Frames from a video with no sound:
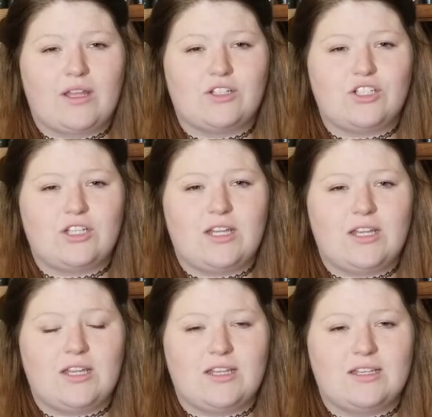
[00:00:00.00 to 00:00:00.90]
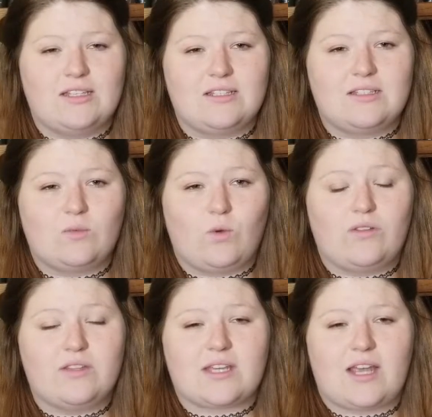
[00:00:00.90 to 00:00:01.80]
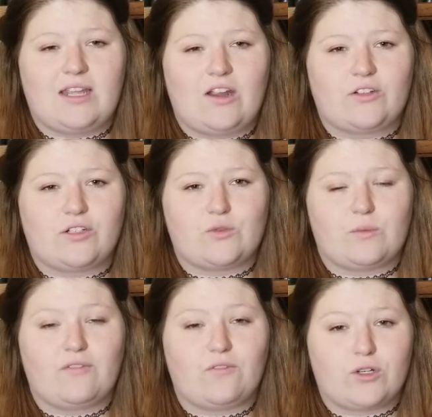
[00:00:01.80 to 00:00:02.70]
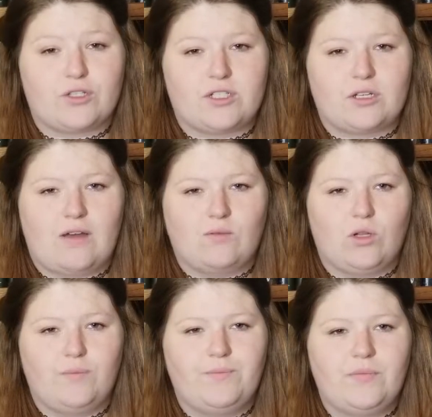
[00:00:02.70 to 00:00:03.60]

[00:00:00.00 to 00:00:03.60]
and she is one of the side characters from the first novel.